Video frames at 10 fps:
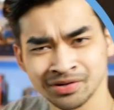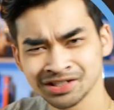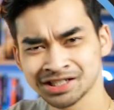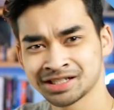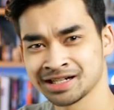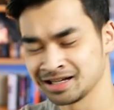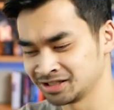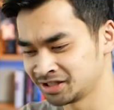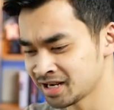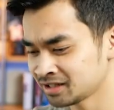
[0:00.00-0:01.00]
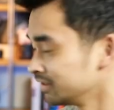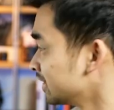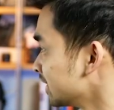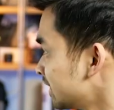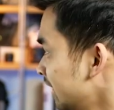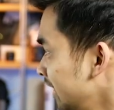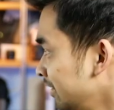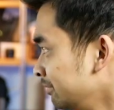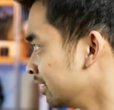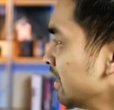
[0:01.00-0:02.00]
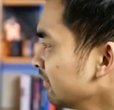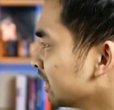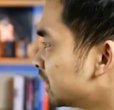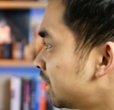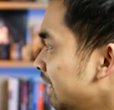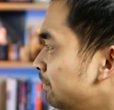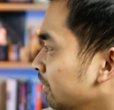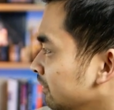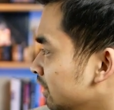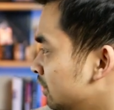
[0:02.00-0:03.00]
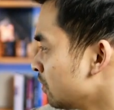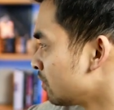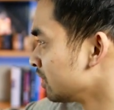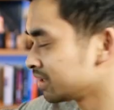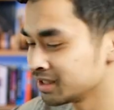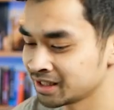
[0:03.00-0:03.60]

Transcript: much exactly the same. Even the shape of the door is the